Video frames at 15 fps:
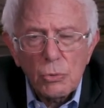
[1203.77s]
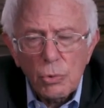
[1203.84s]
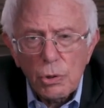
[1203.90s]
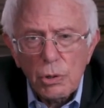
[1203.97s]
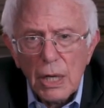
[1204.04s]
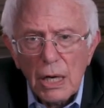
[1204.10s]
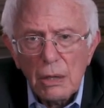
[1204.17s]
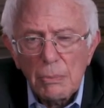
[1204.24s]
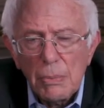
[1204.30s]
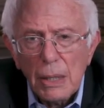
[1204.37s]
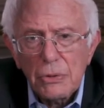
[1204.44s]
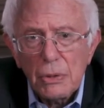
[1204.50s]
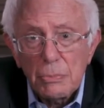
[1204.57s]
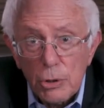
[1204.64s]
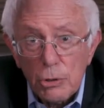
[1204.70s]
word out
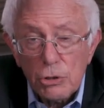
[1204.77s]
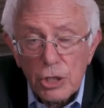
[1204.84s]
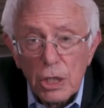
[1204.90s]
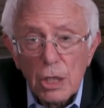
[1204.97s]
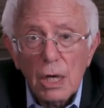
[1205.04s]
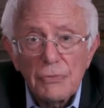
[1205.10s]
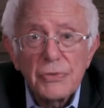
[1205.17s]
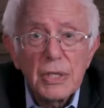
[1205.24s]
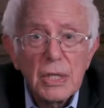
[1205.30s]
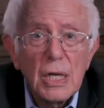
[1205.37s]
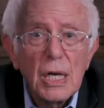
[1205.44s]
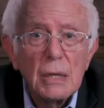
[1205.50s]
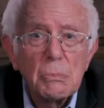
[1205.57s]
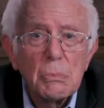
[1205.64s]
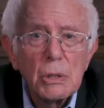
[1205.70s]
about the music of today,